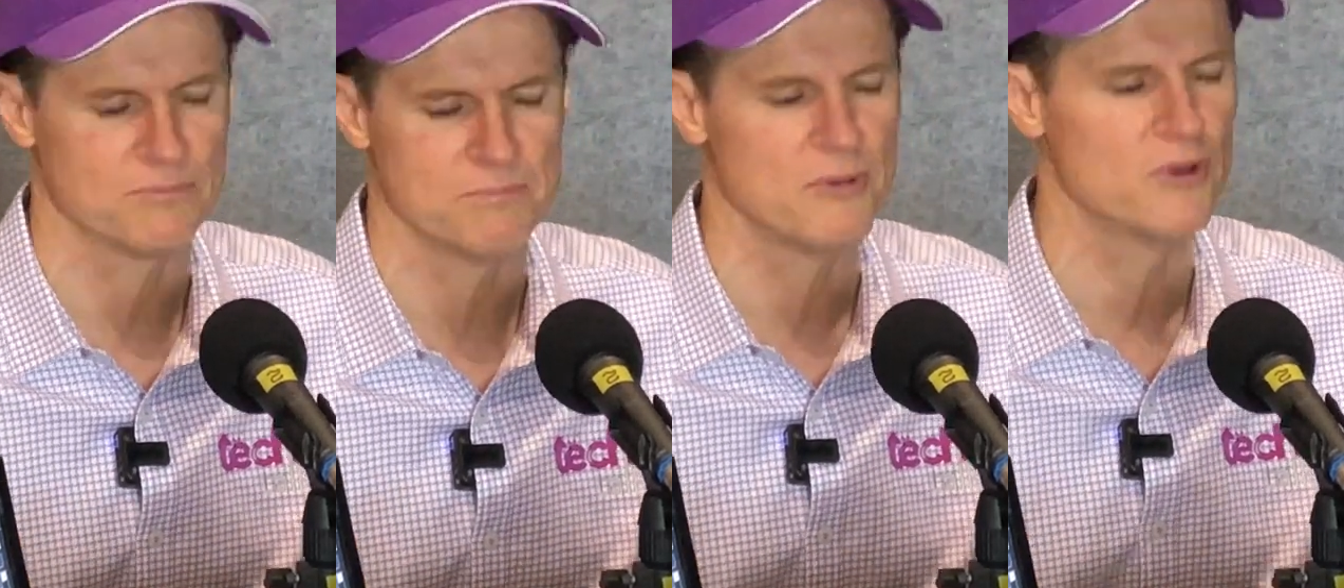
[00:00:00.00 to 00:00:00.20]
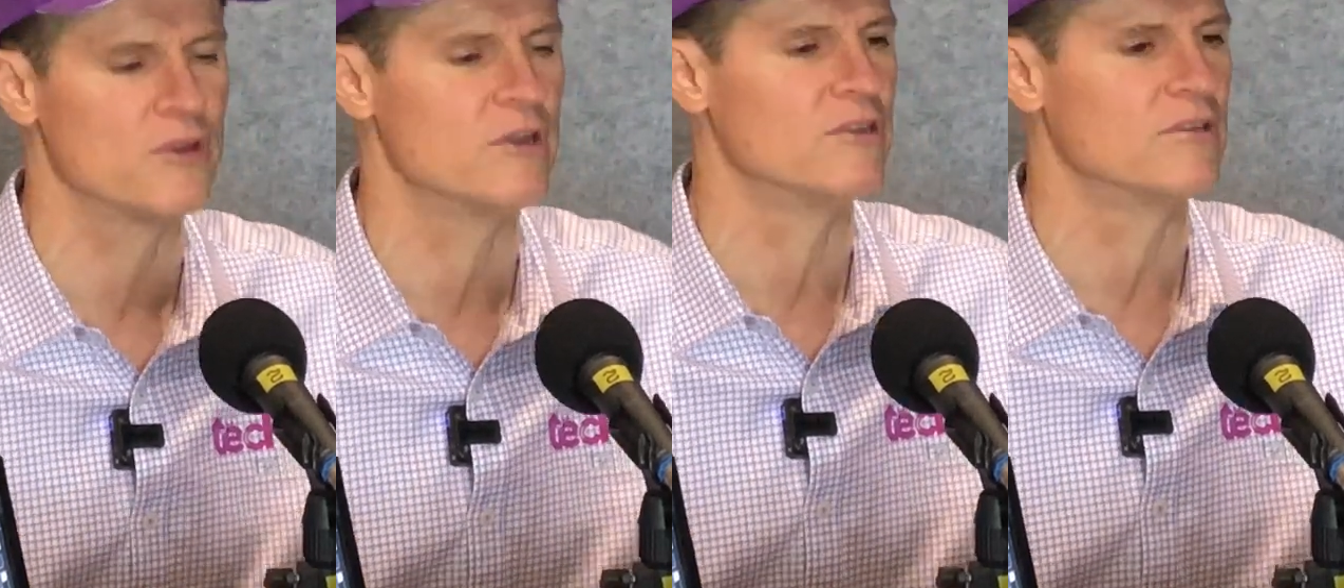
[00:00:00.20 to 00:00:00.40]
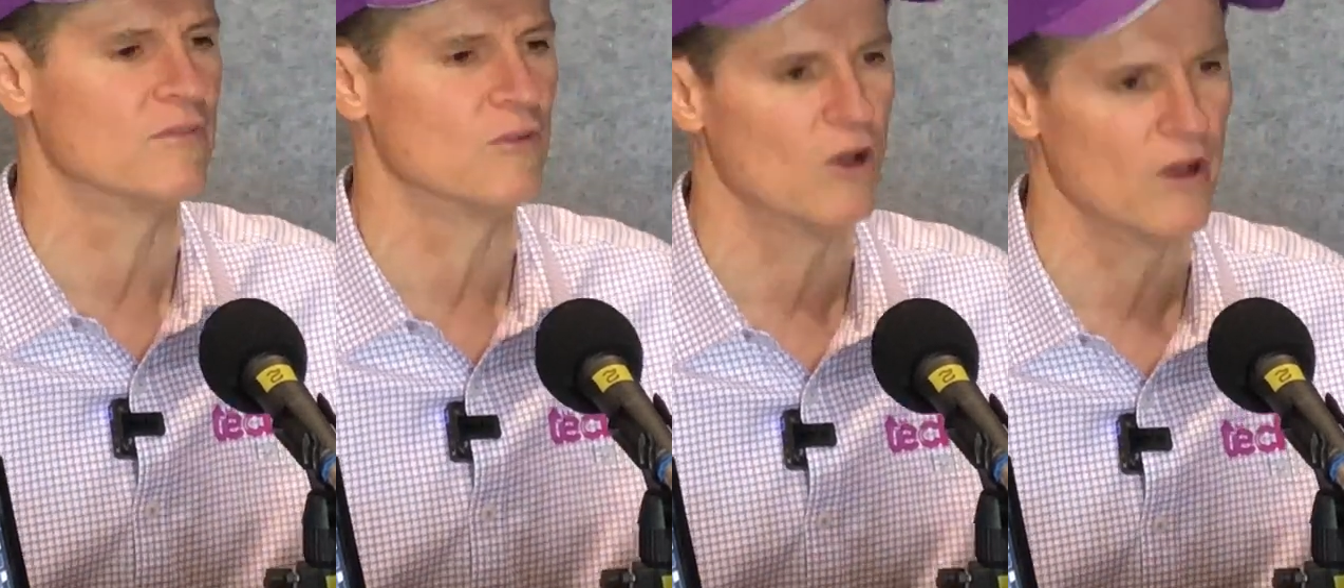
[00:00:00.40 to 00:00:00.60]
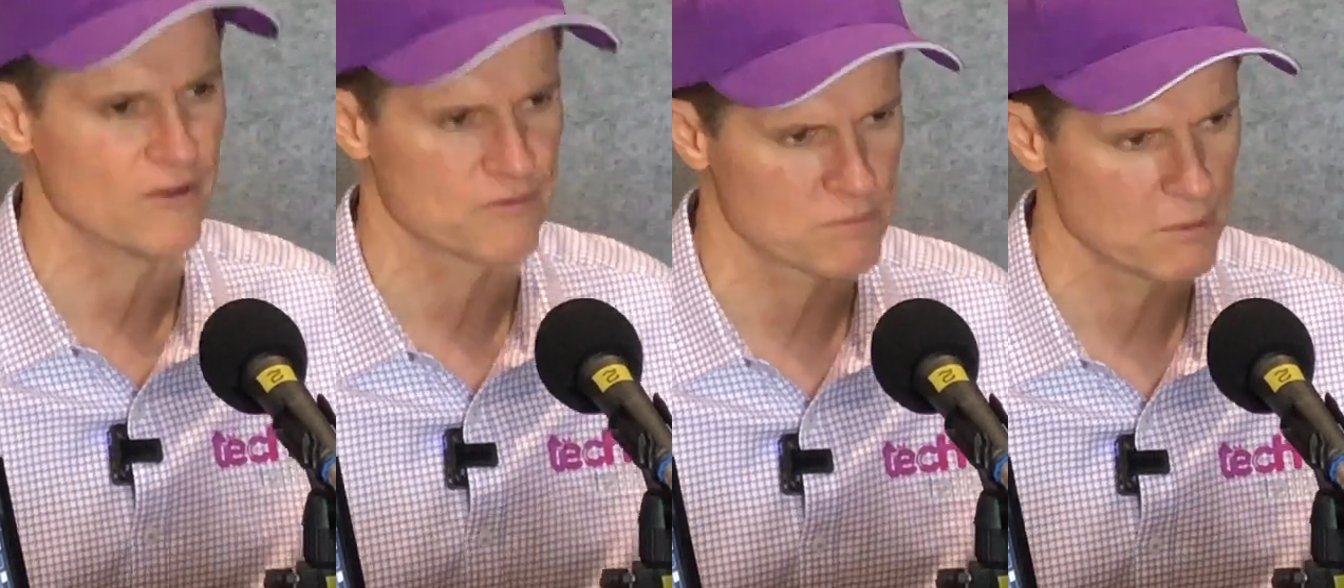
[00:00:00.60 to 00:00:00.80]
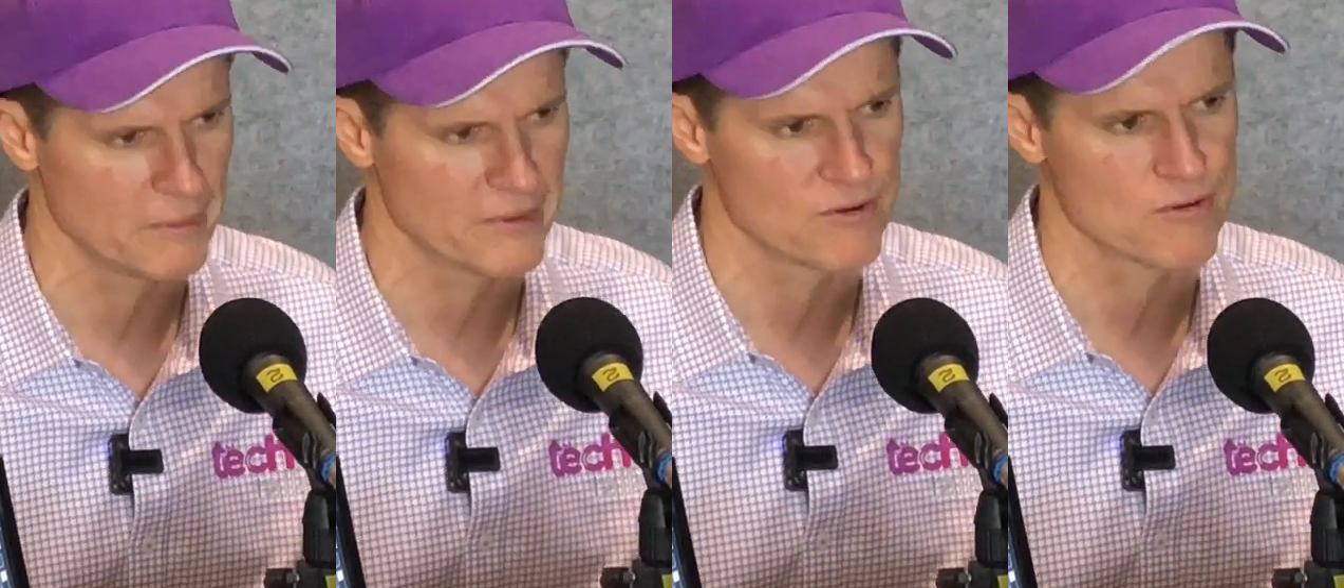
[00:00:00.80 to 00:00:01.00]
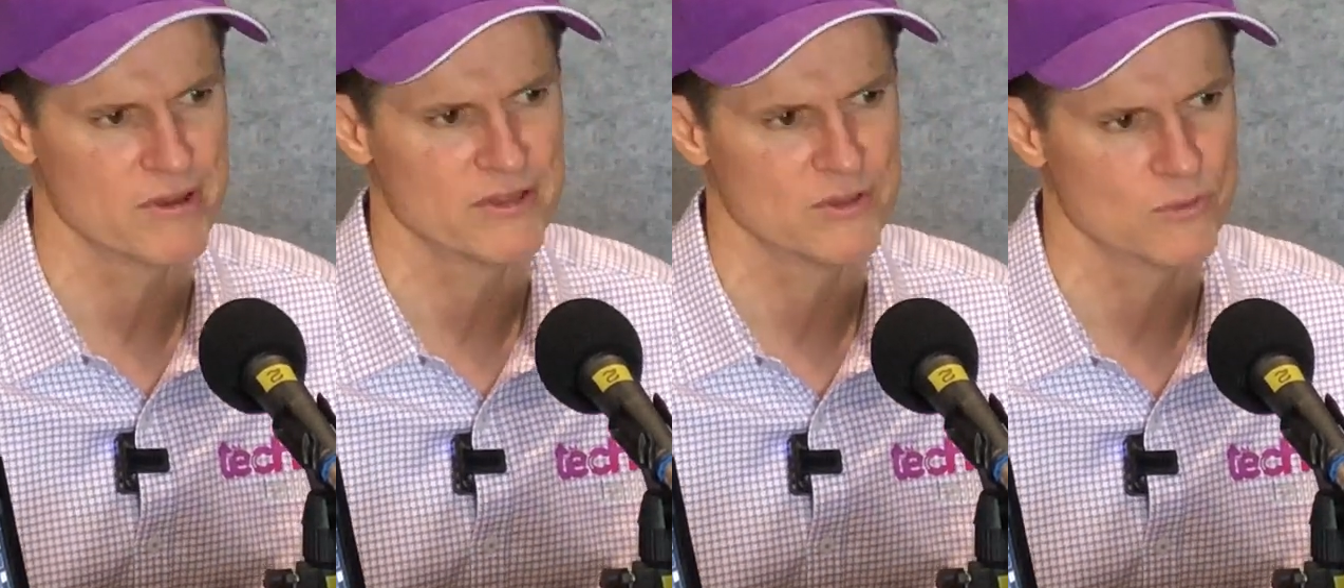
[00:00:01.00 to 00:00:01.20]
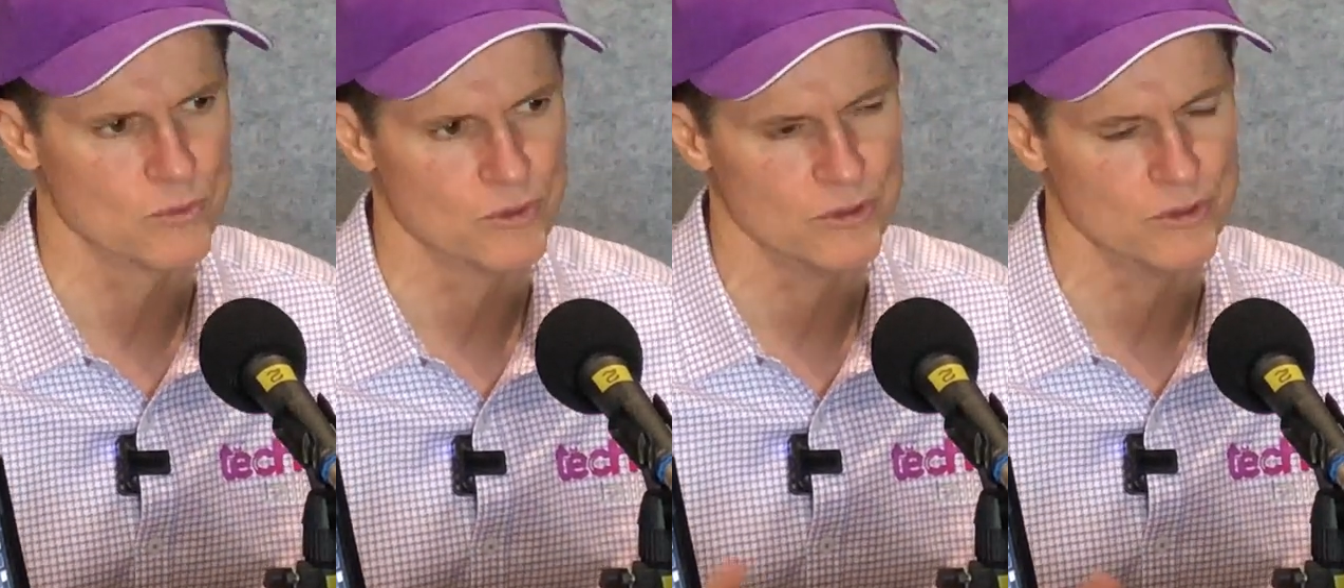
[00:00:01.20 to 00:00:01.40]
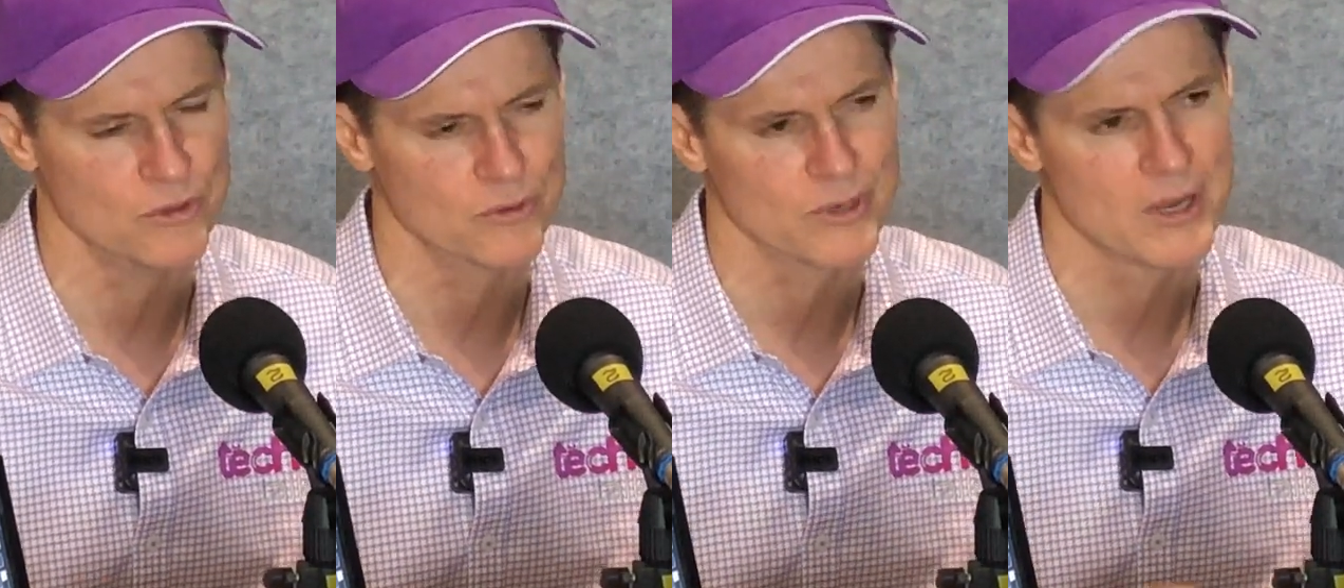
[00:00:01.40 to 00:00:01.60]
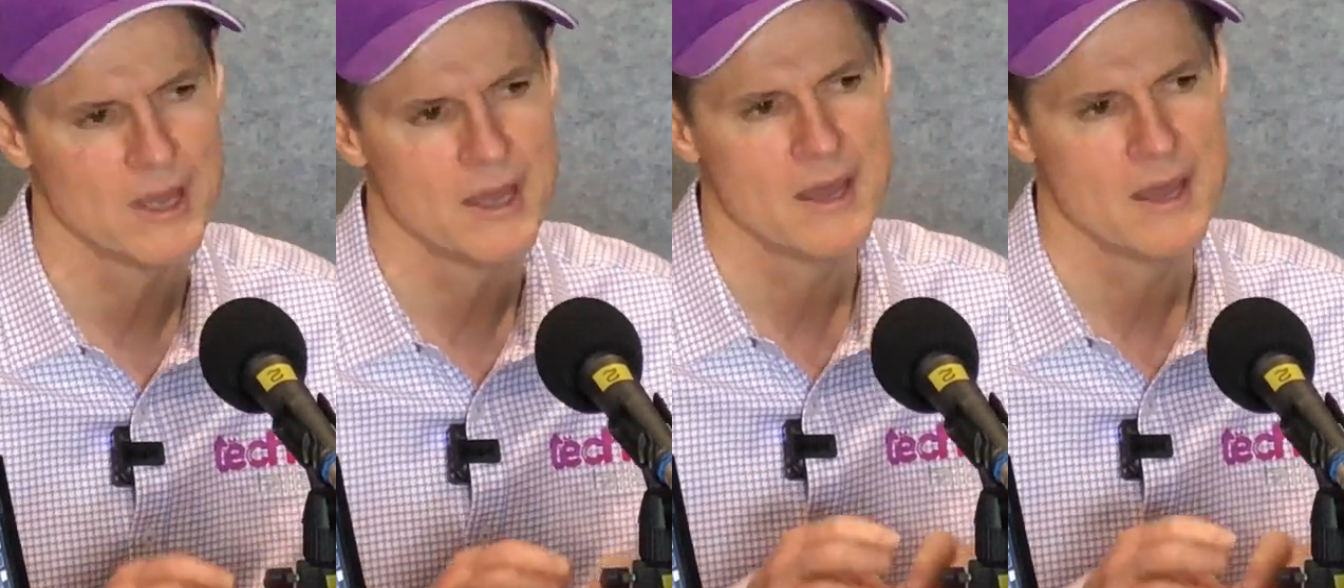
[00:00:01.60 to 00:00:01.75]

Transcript: millions of lives probably around the world.